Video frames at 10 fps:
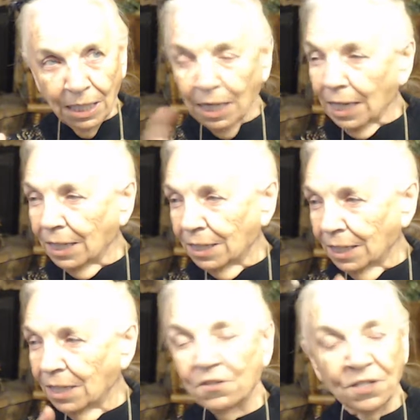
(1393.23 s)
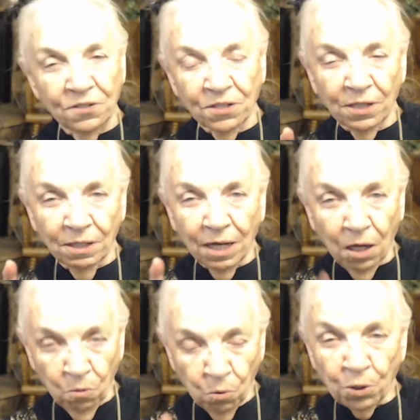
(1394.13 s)
And he says,
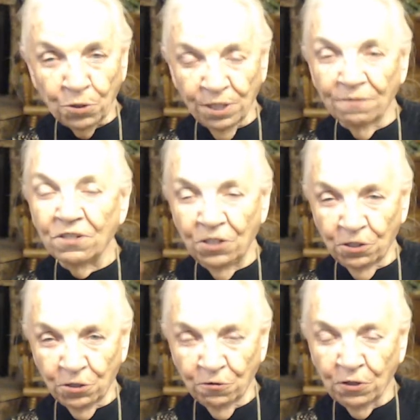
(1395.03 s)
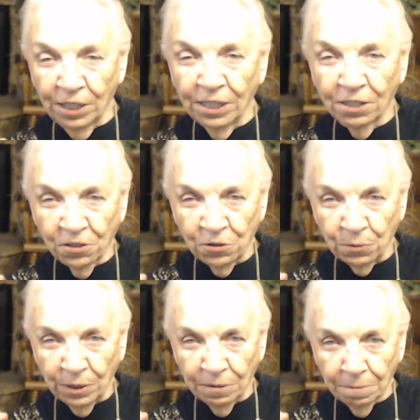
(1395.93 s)
I'll work seven years for the youngest one.